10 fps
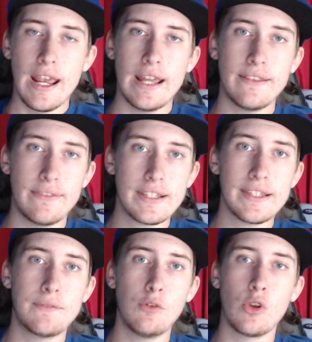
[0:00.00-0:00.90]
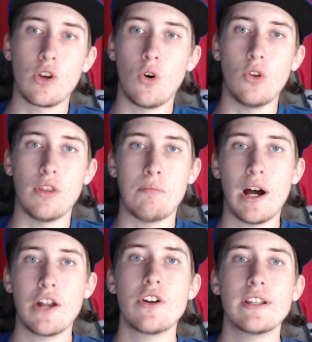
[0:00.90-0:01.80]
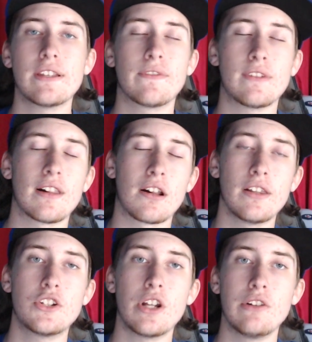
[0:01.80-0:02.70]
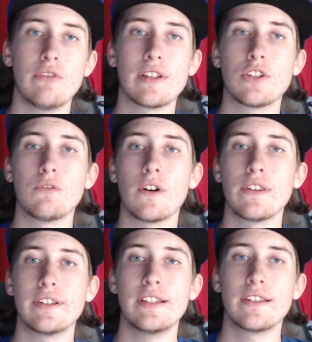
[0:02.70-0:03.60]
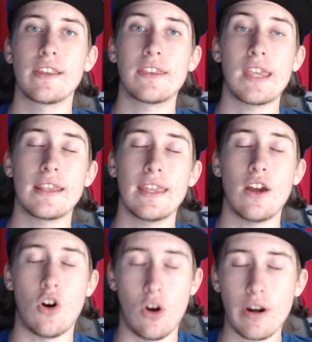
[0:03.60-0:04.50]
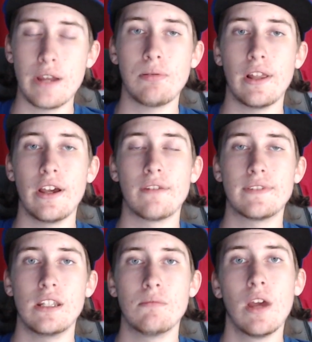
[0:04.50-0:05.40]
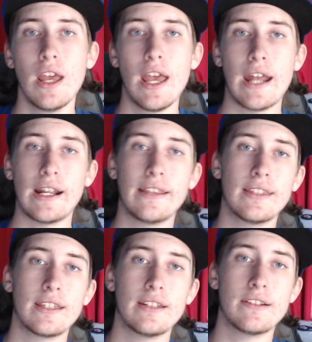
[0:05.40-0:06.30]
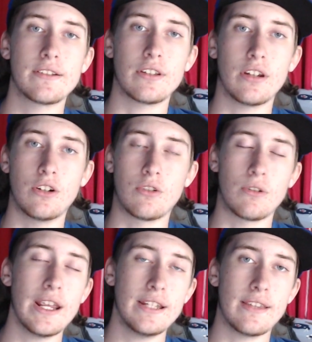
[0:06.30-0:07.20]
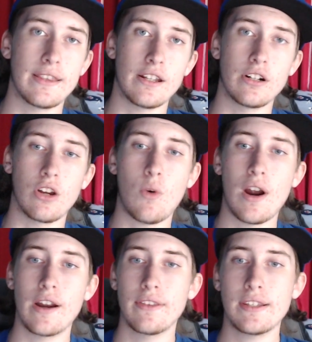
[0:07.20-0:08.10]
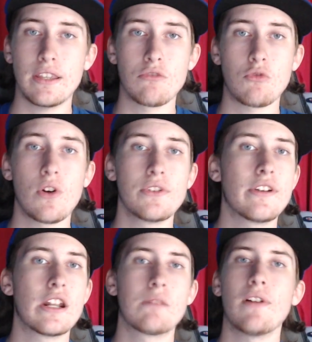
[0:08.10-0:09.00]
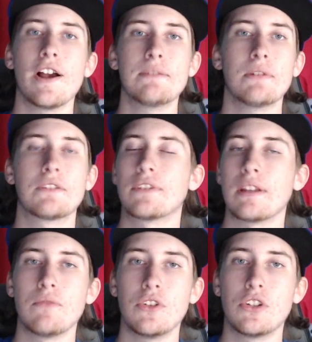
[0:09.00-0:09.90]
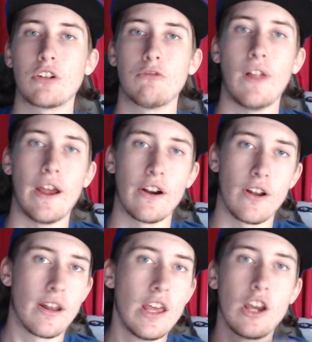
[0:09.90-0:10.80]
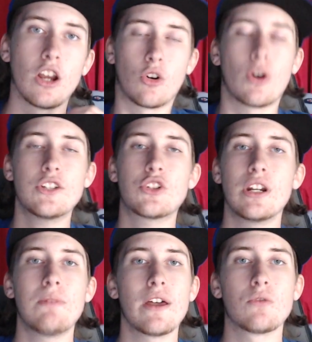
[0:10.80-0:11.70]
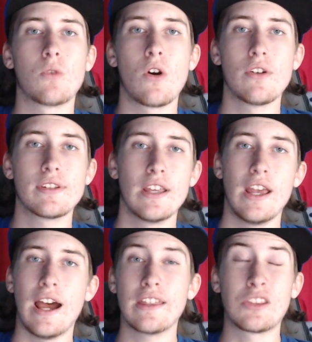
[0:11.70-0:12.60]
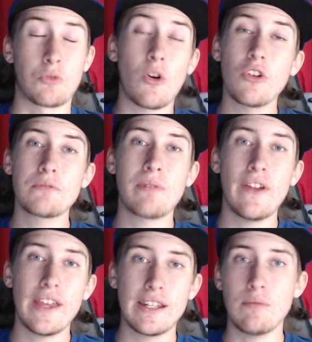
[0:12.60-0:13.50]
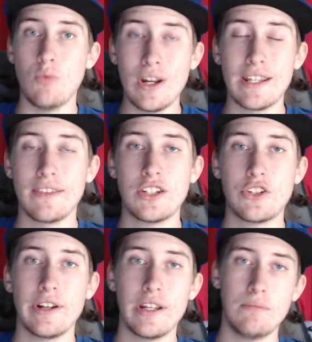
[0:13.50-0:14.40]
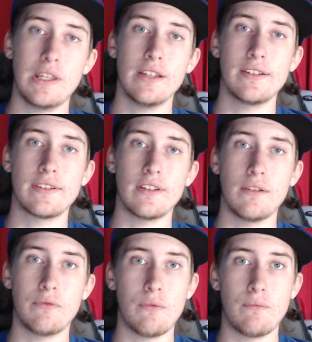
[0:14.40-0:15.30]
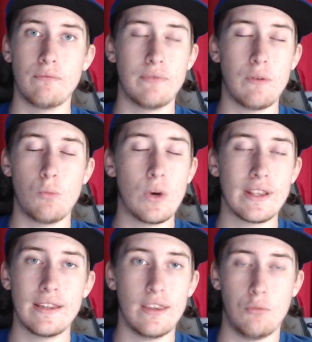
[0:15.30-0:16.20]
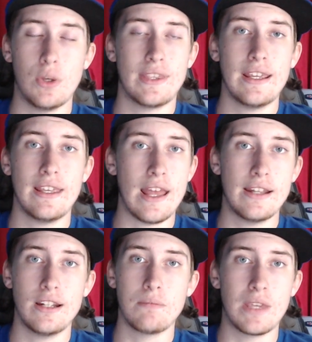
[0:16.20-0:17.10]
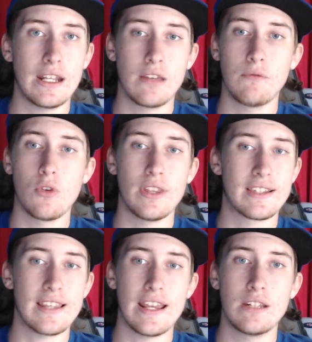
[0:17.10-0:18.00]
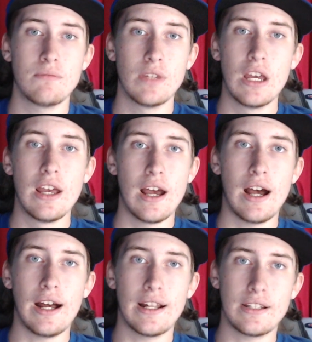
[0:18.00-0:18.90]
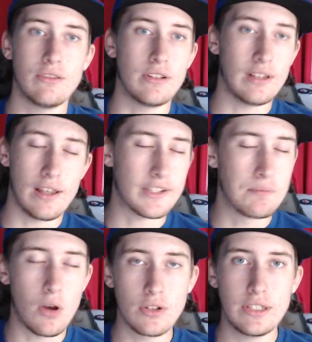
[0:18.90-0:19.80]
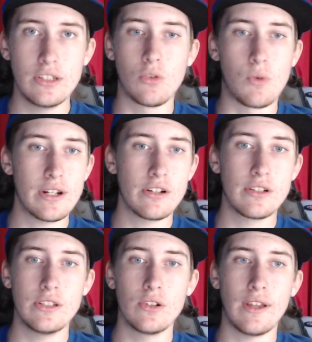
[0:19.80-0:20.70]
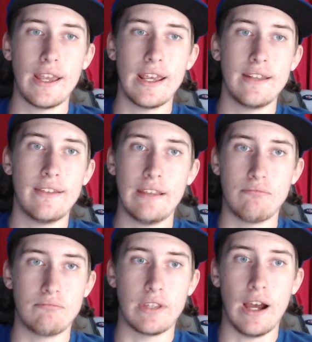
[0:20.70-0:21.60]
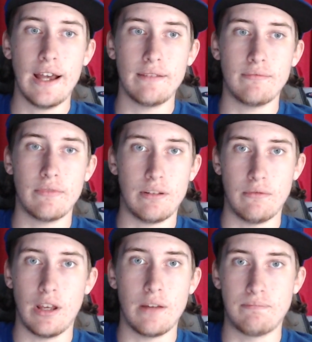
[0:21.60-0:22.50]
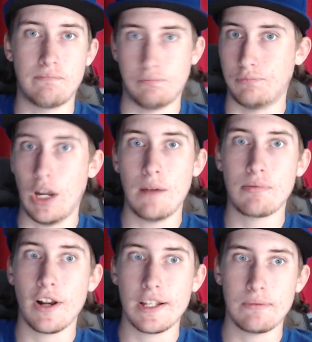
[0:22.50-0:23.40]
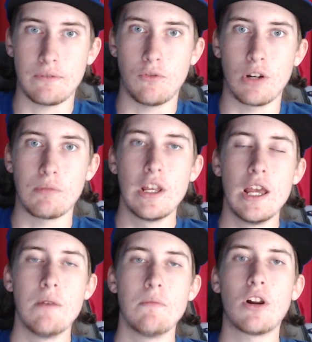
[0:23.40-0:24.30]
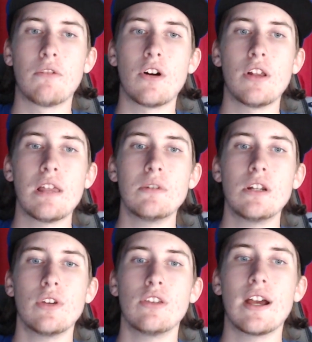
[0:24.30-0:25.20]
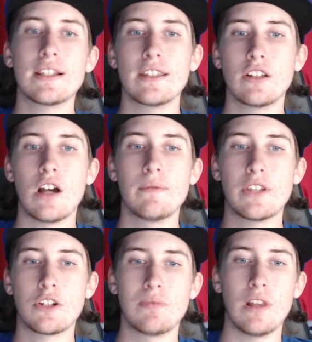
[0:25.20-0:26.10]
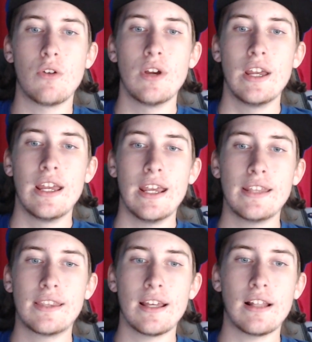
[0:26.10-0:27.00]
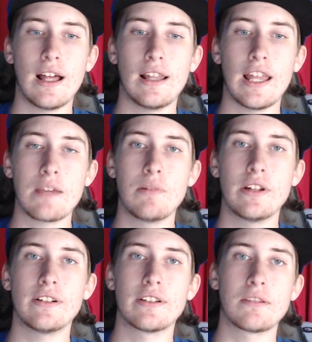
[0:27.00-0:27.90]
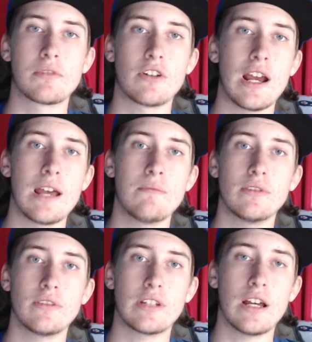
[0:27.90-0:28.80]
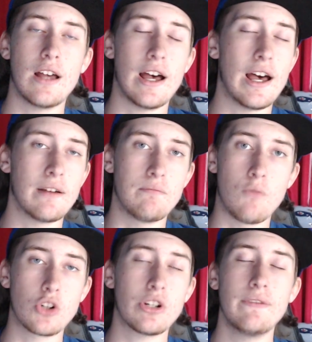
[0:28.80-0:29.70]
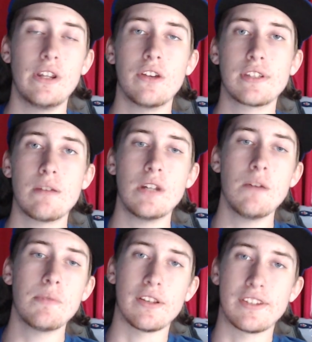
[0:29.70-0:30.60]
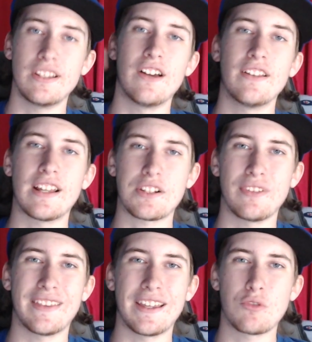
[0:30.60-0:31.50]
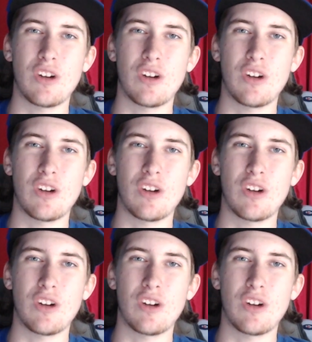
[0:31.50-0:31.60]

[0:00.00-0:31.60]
and this is filling a hole. The Padres have clearly shown to us so far this season that they are a playoff team, and I think it is great that they're acquiring this, and the Royals are getting prospects for someone you took a flyer on. Great trade by the Royals. I think the Royals probably end up winning this trade because of what they ended up getting him for. They signed him to a small deal, one-year deal, and they got a top prospect for him. But overall, let me know what you guys think in the comment section below. Hit the like button and subscribe. More trade videos coming up. I'll see you on the next one. Thanks for